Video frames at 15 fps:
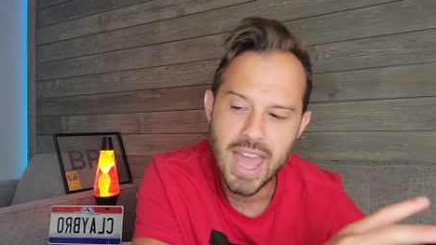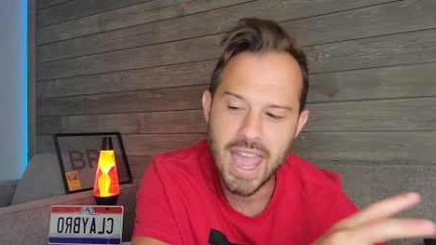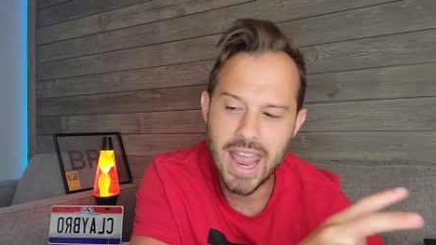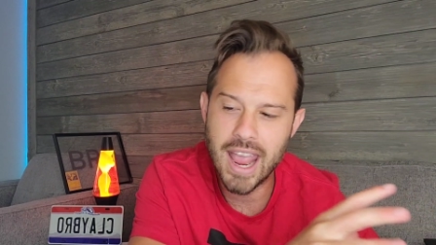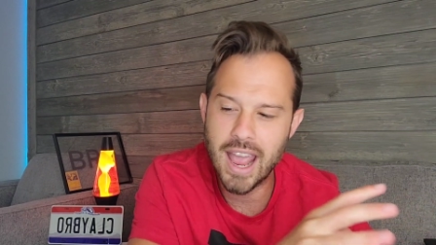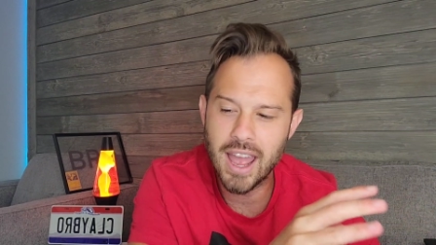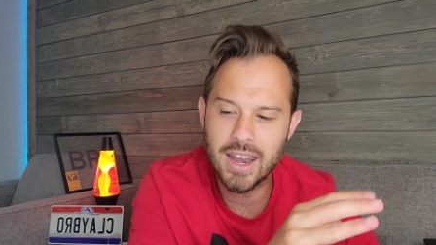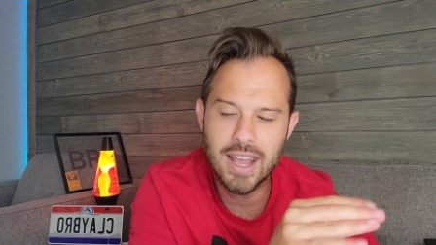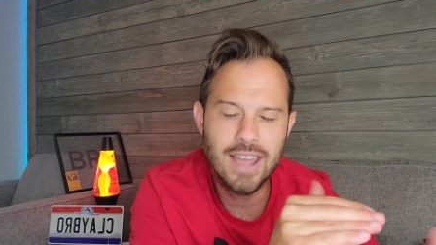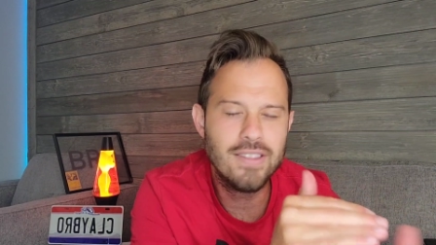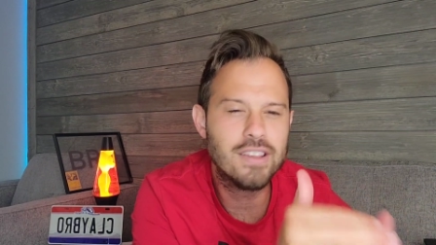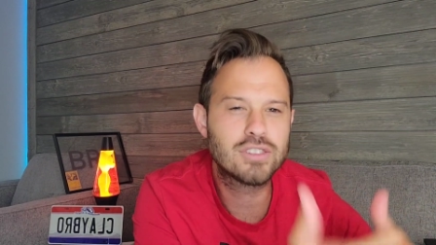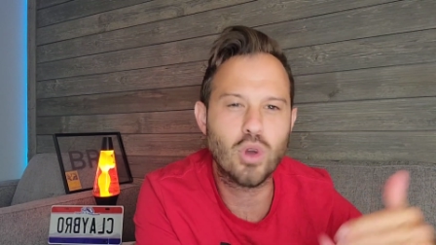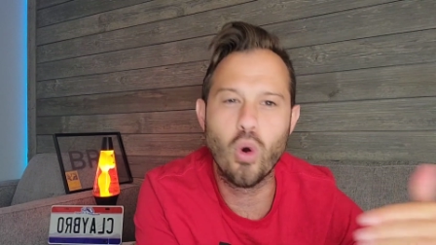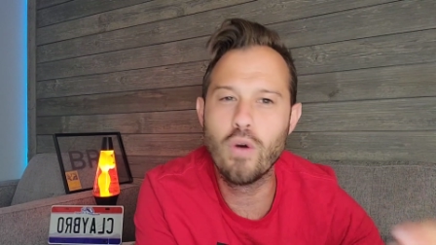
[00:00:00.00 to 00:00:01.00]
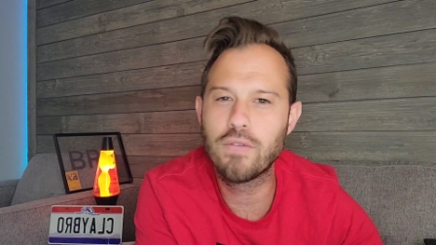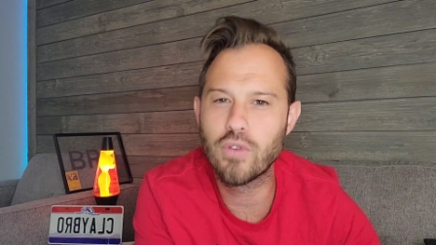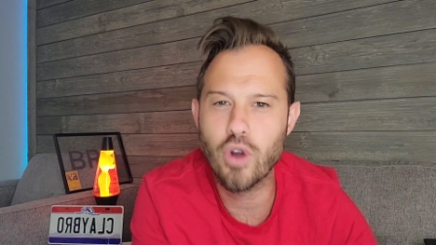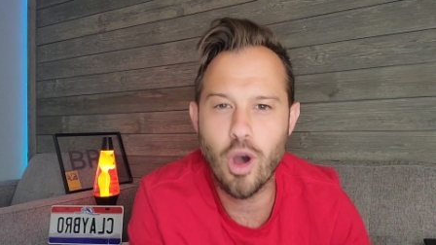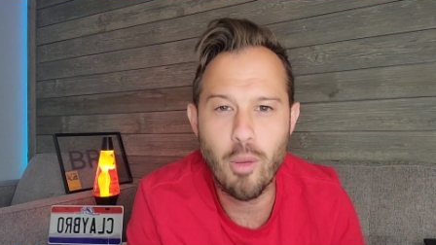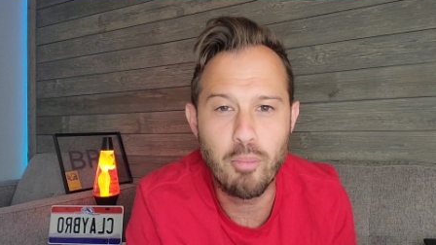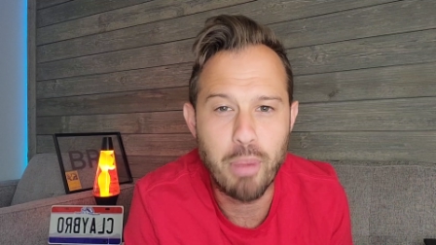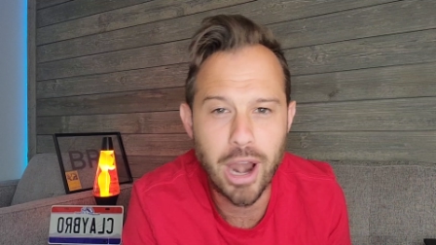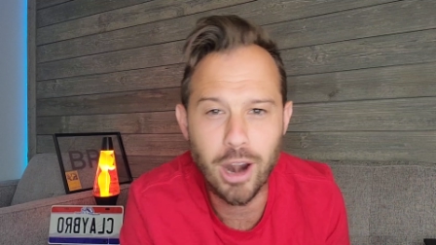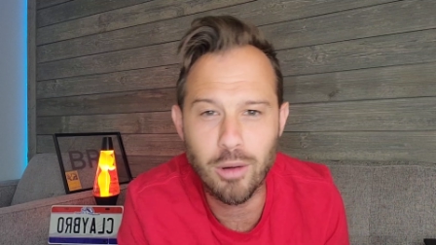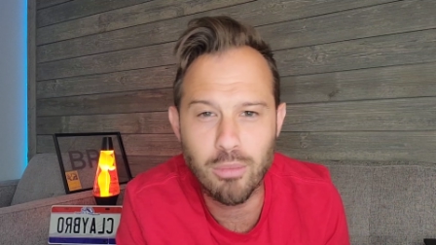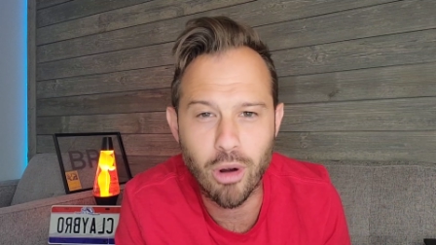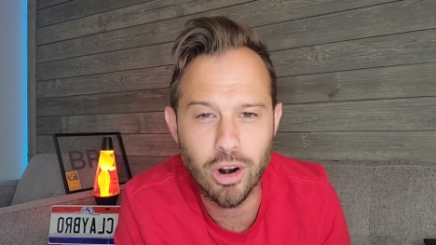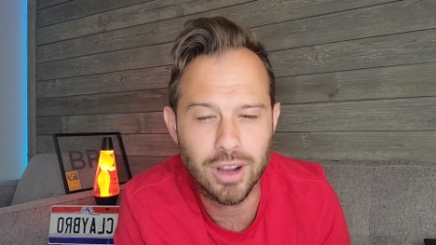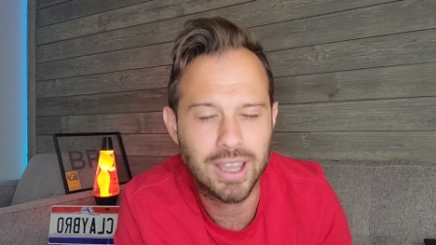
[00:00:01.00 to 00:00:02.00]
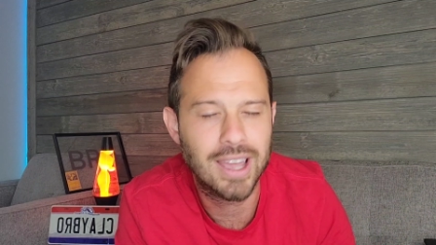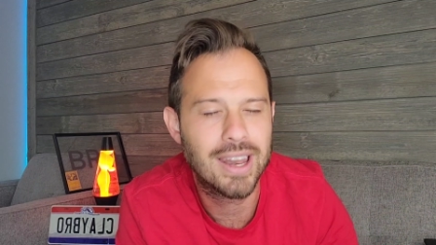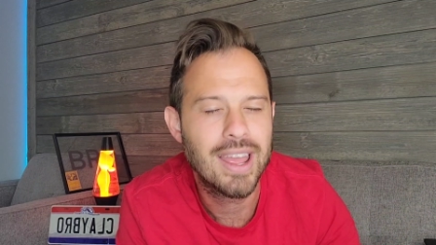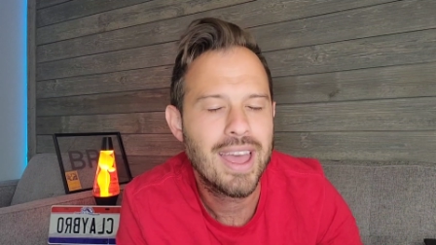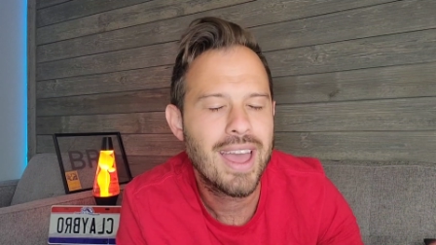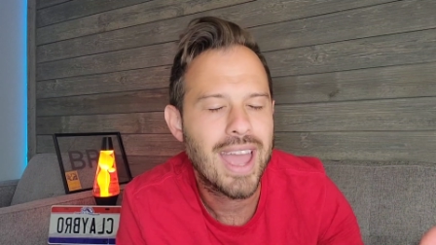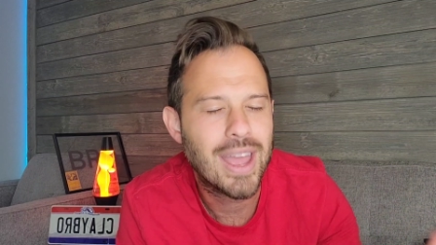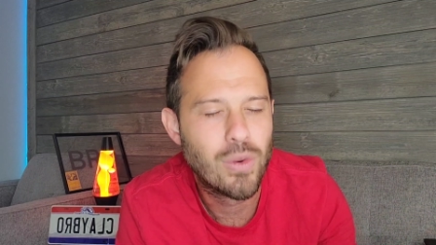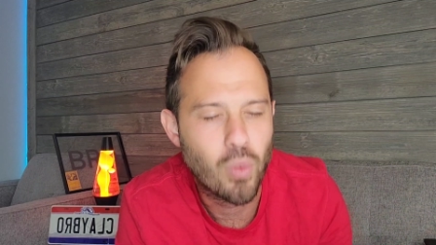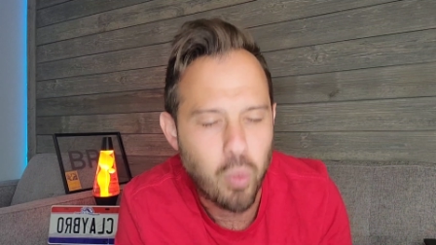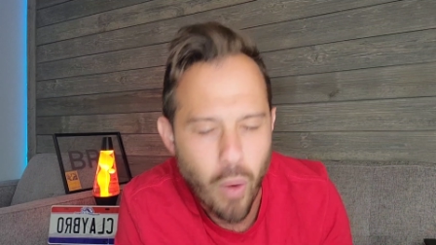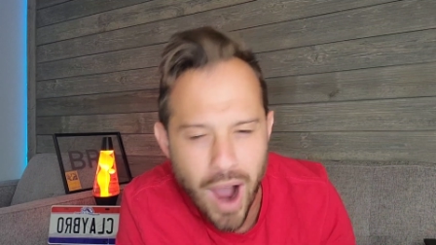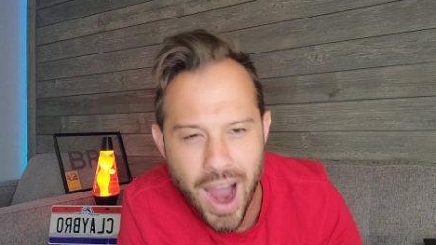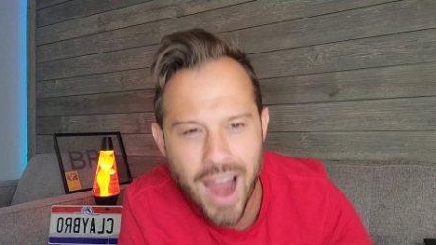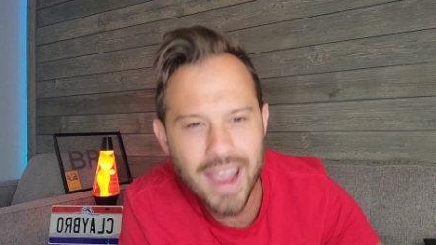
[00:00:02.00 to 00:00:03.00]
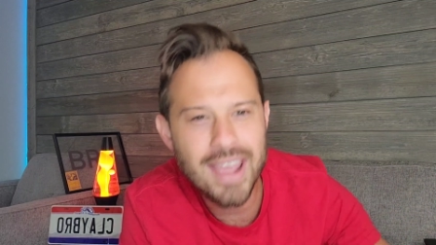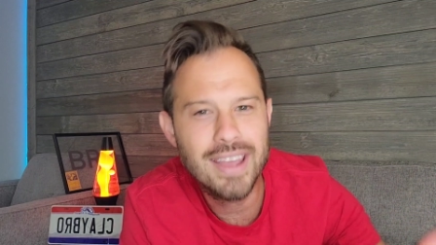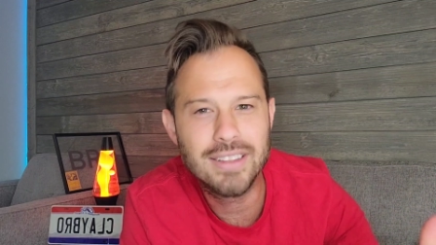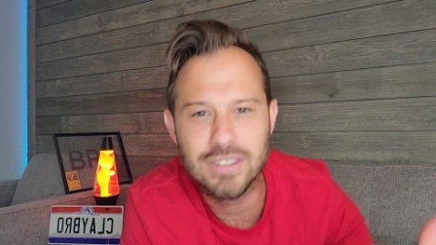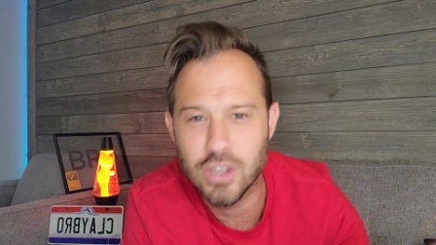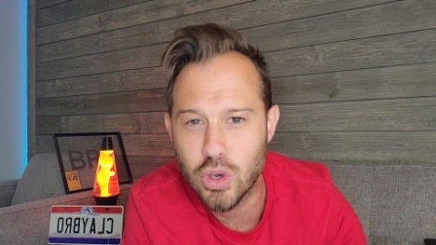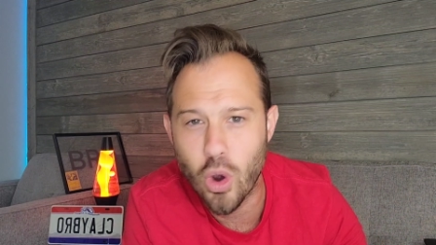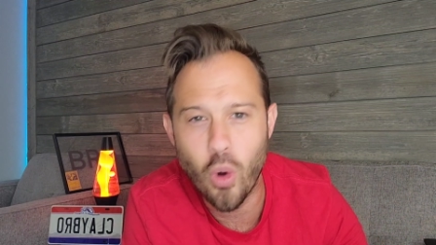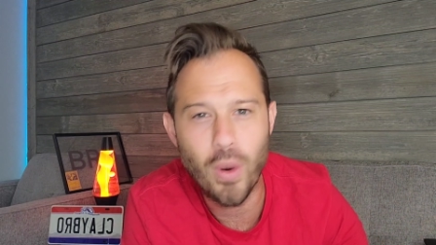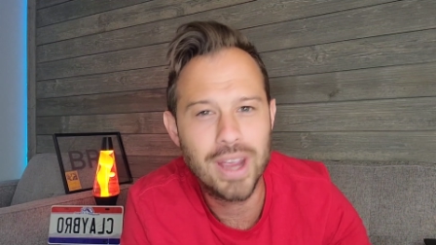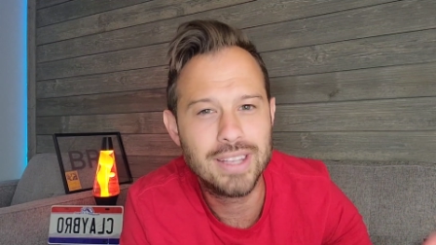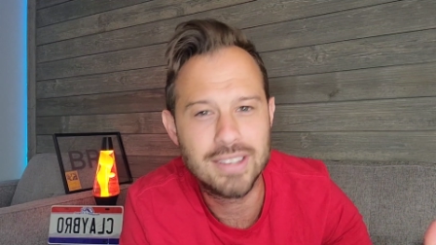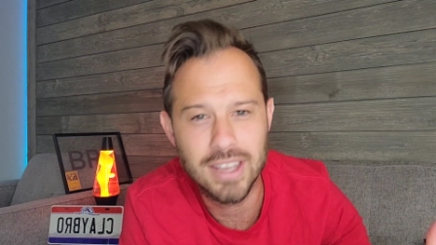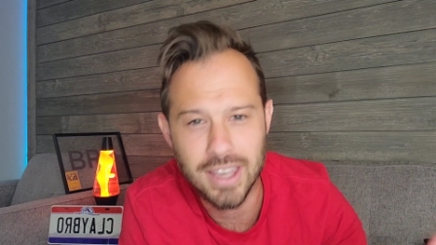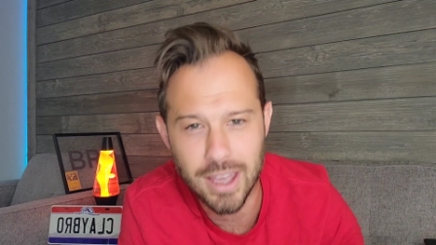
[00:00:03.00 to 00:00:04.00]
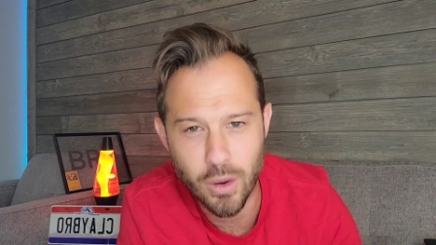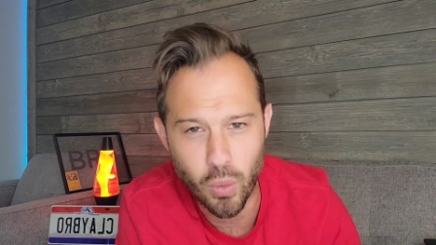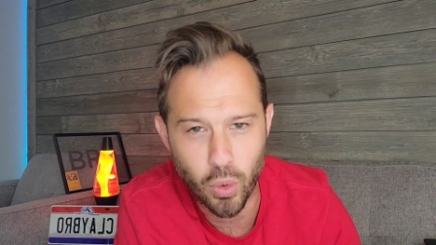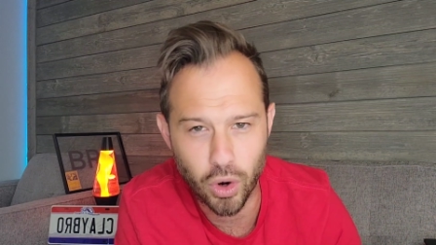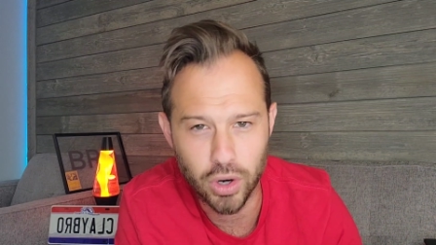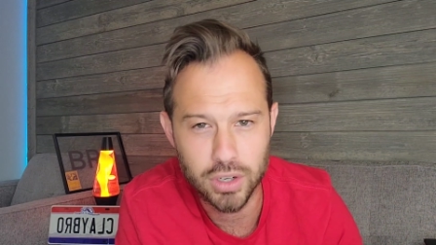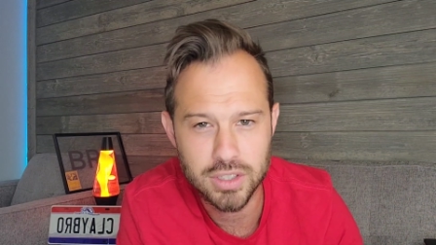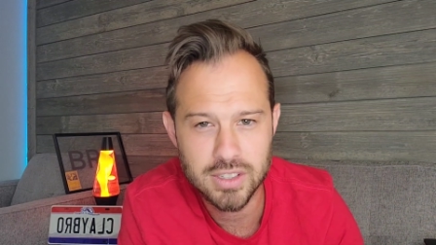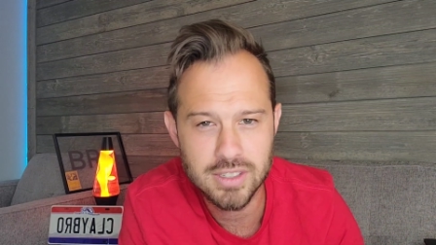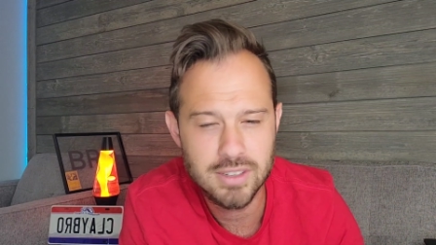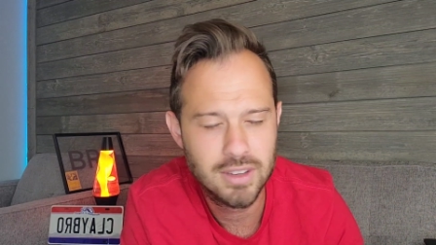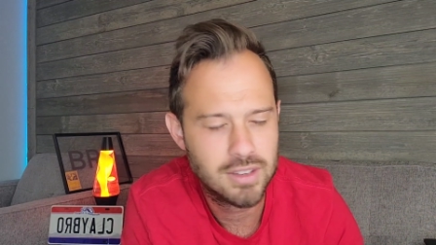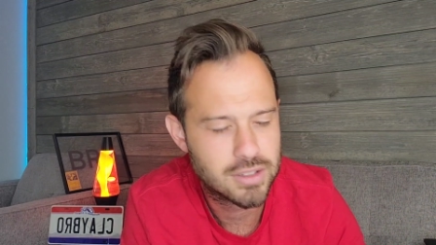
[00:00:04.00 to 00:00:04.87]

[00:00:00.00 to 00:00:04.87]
and, and this overall bear market and why it's going to get worse.